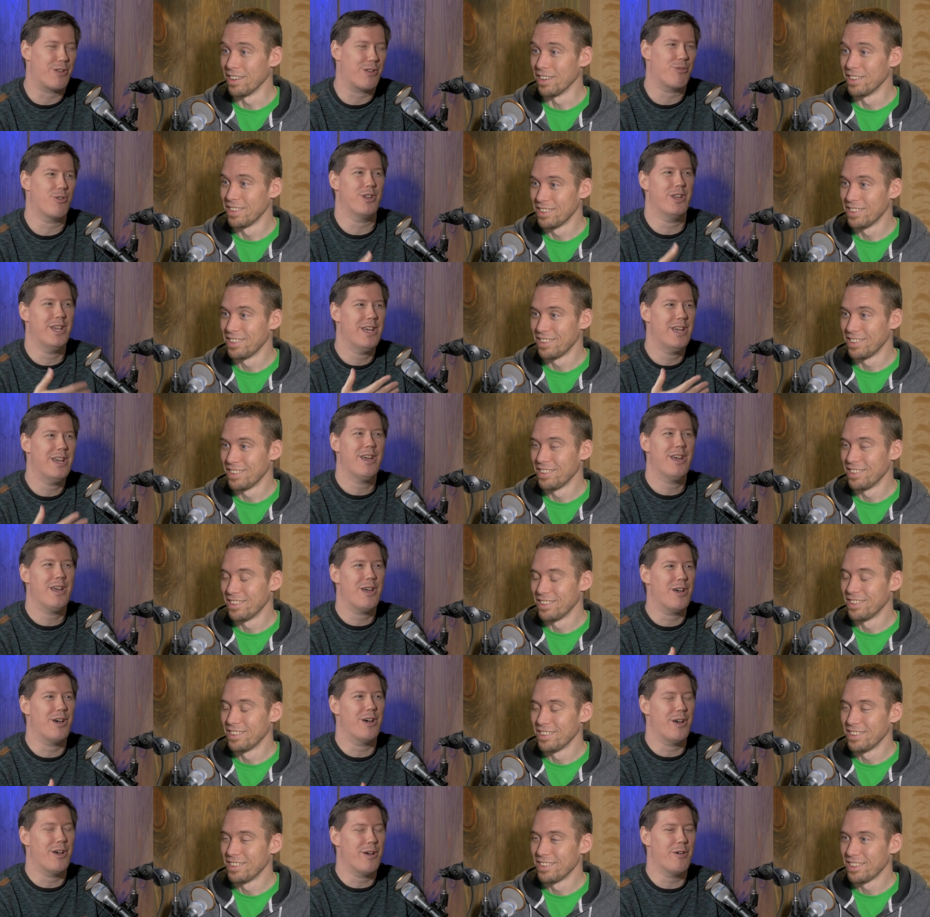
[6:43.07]
Speaker 1: yeah. that would
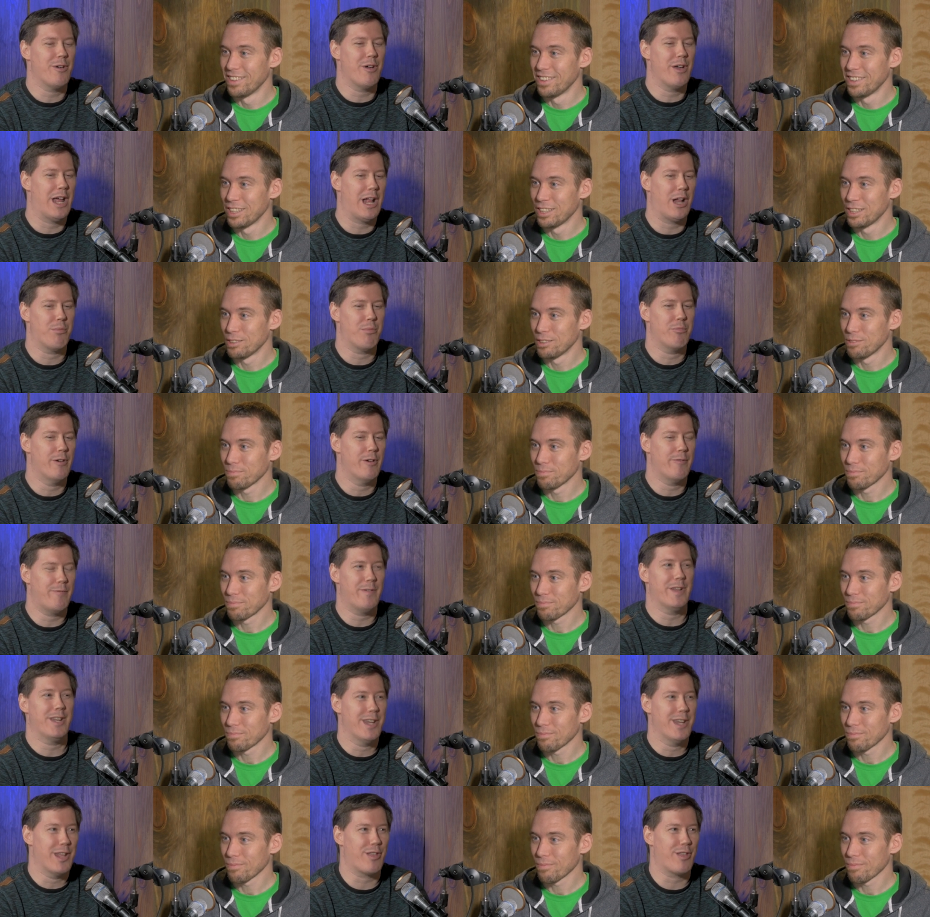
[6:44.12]
uh, help the
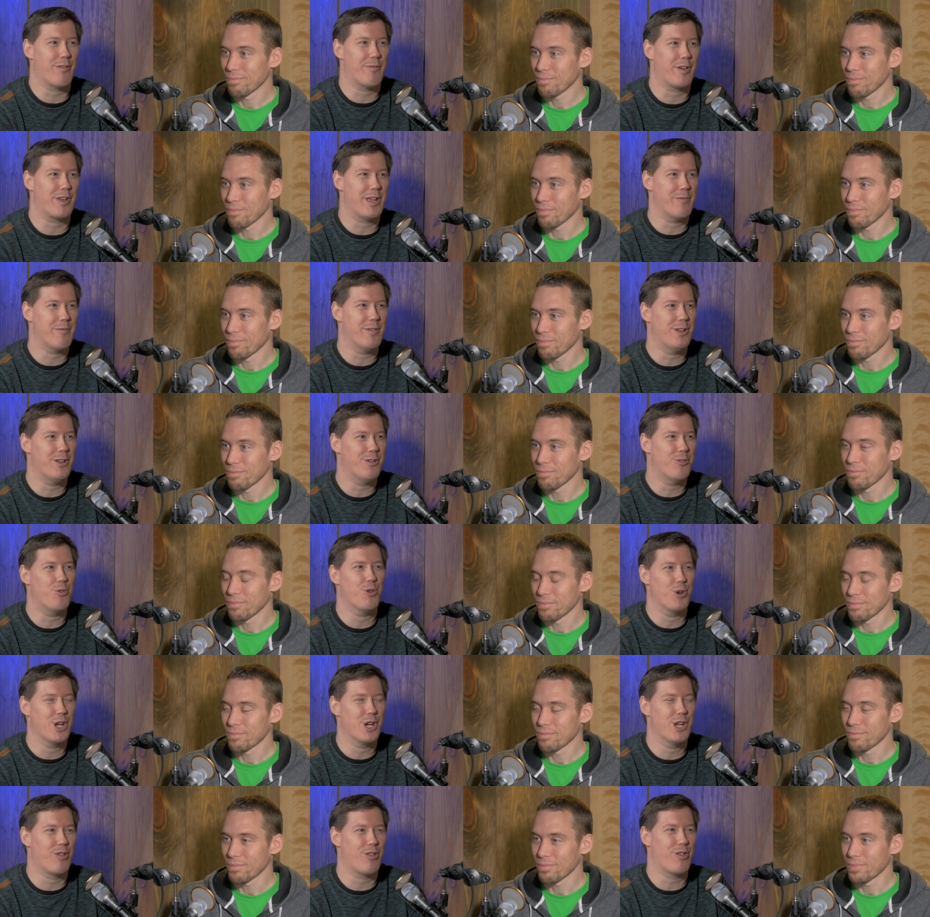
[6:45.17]
fitness of a given
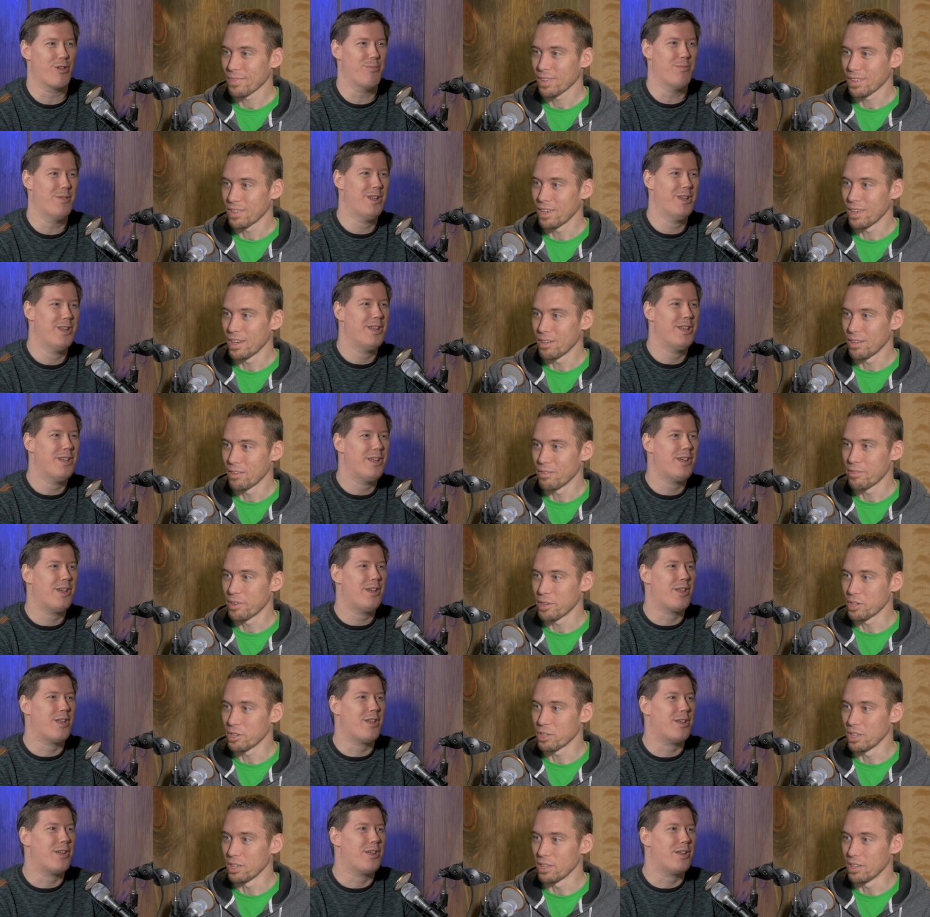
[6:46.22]
organism
Speaker 2: yeah
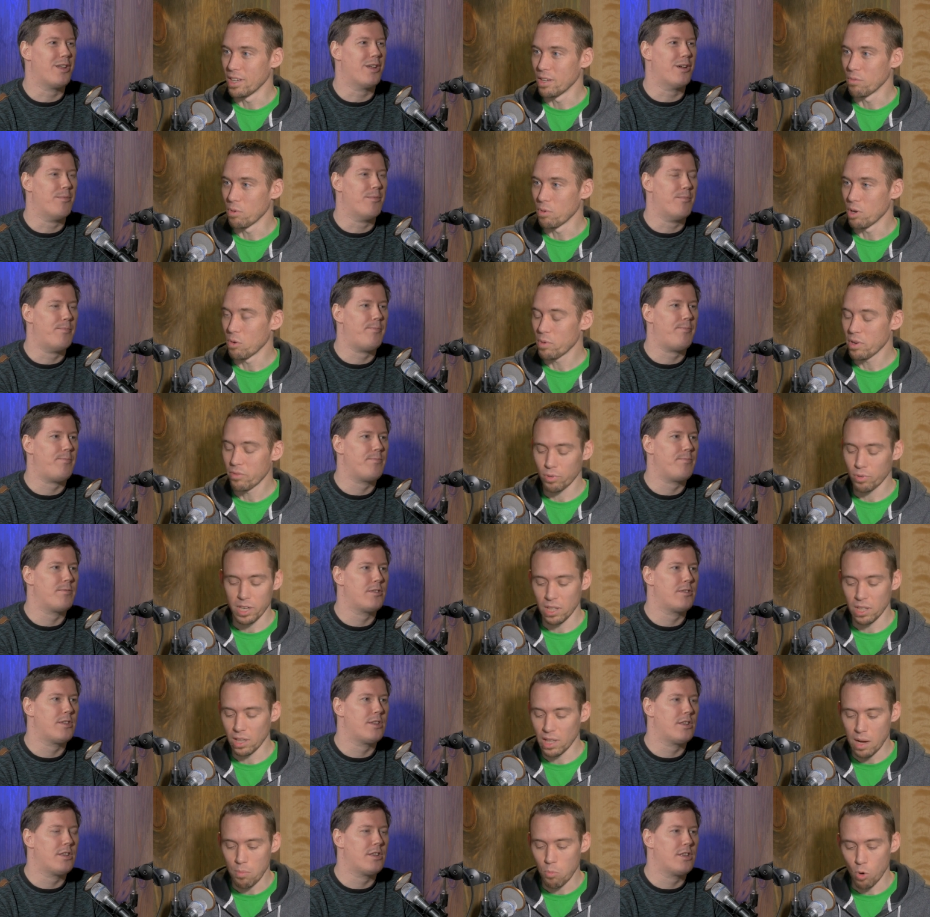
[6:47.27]
very good and yeah. we've written
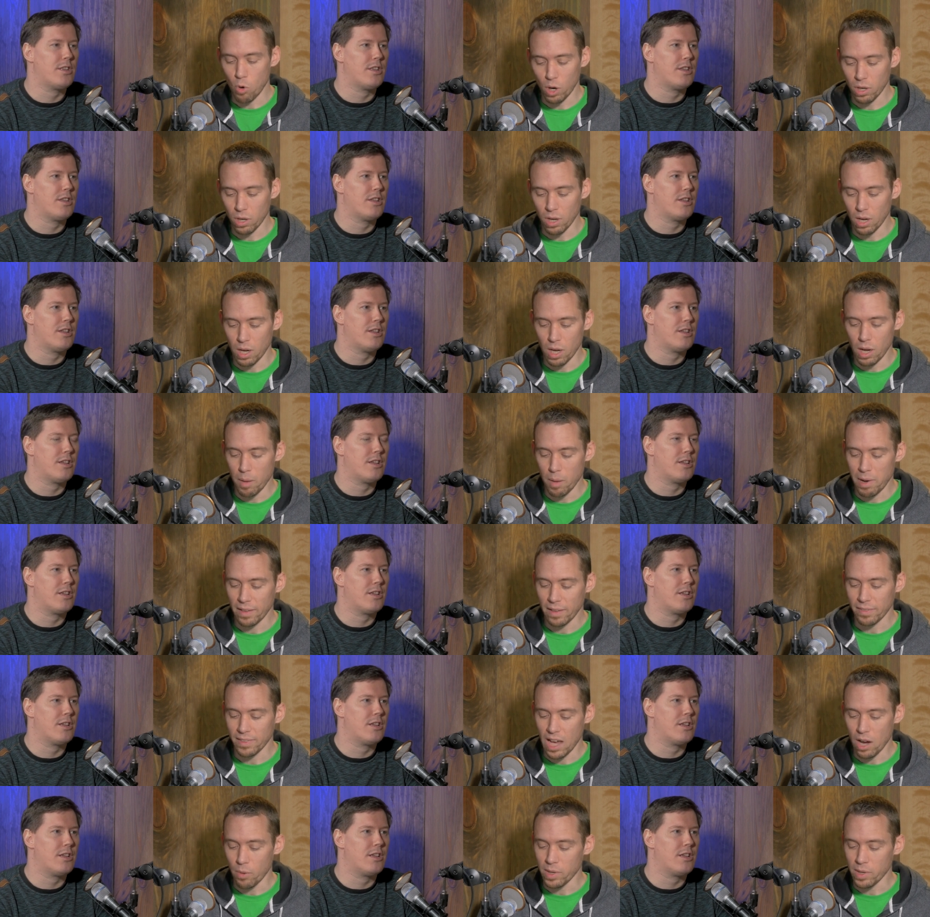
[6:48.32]
a lot more uh,
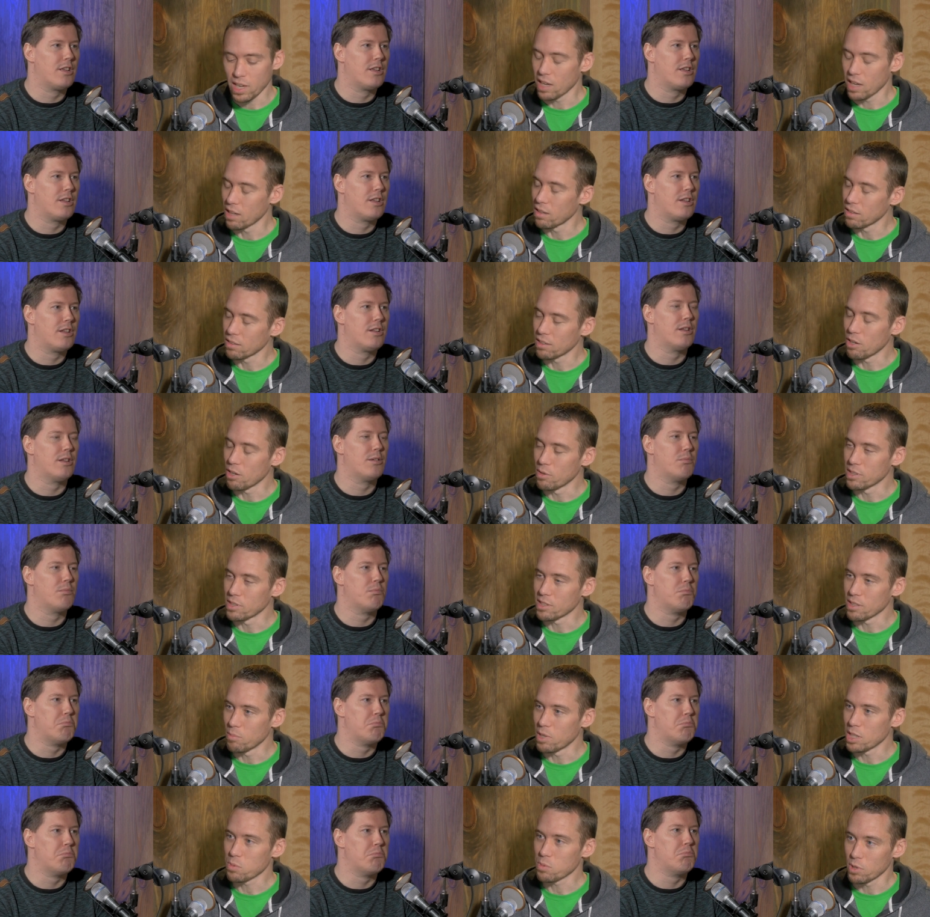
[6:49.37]
about that we can't go
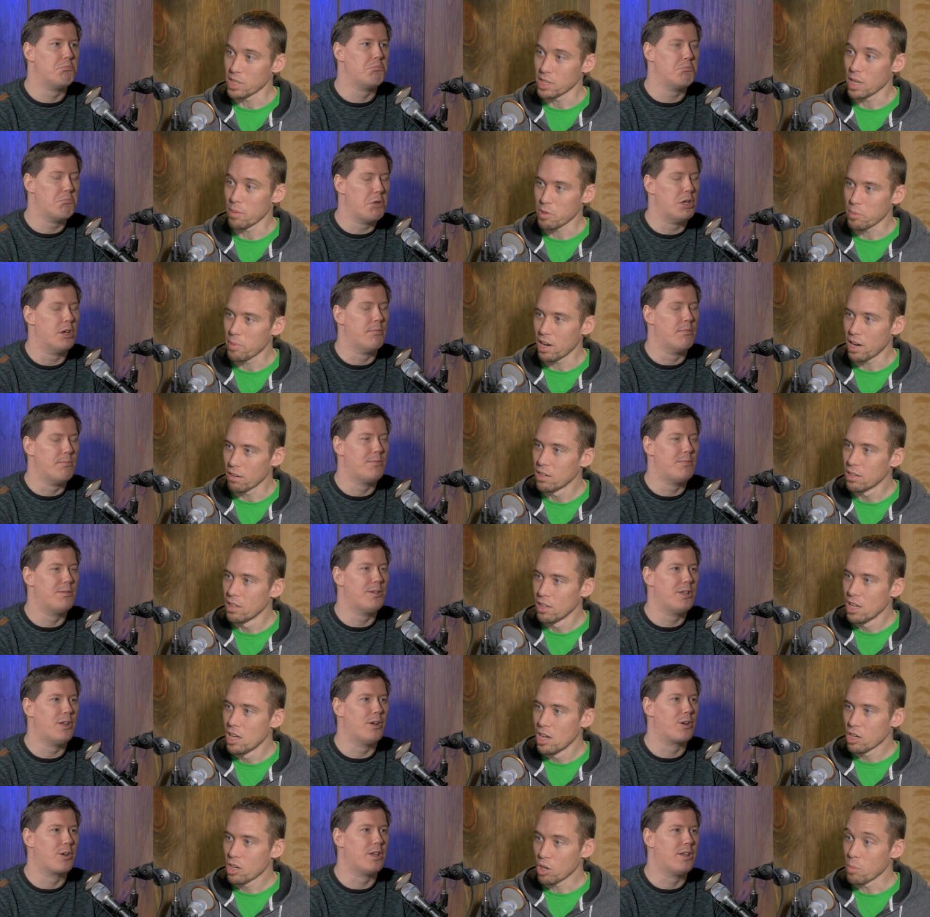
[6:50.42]
into much more depth yeah. about
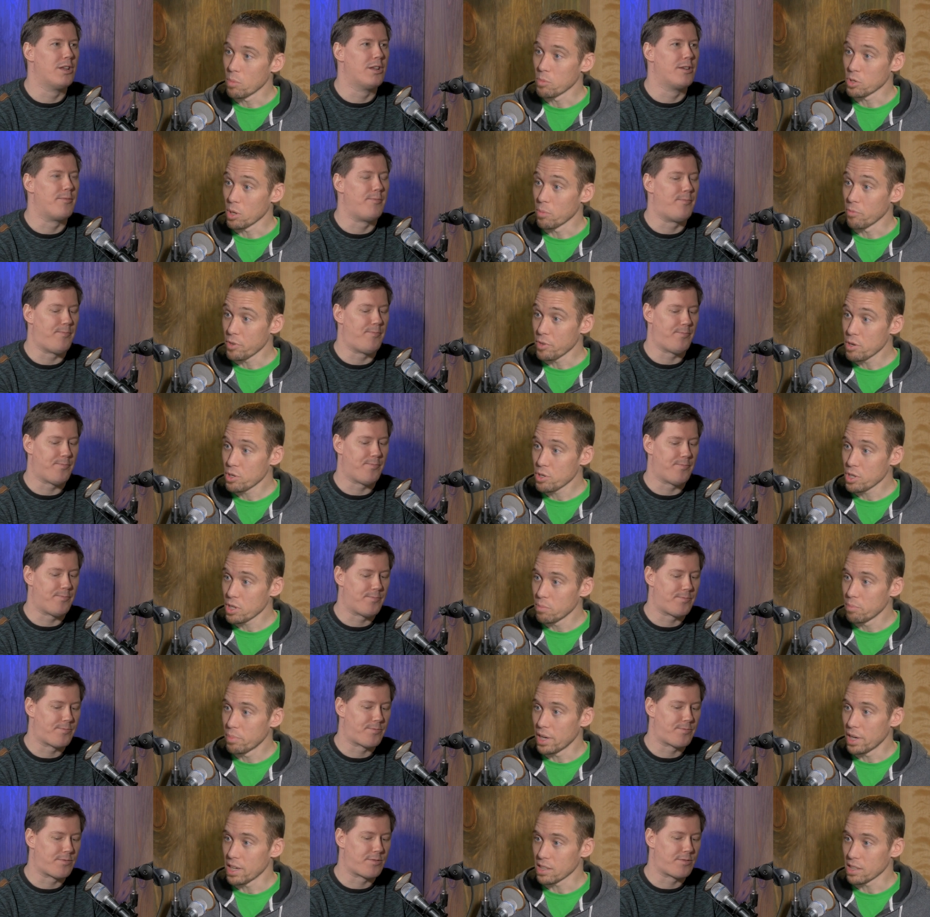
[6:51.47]
chromosome
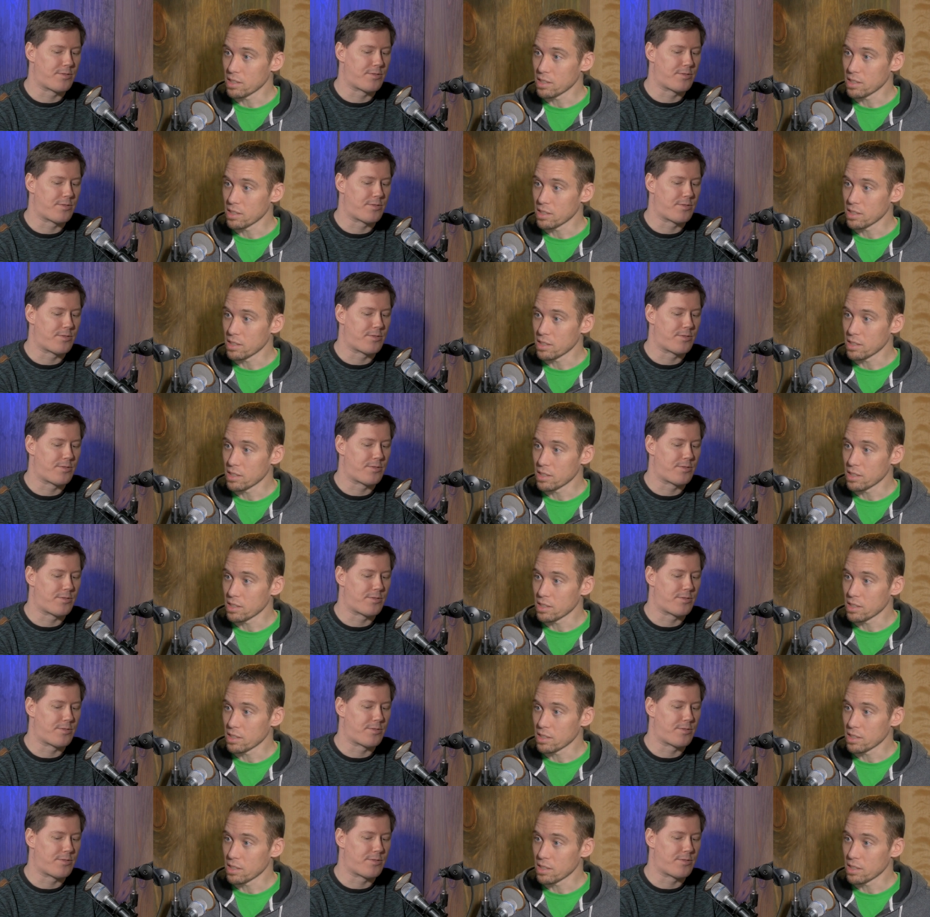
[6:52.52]
fusion but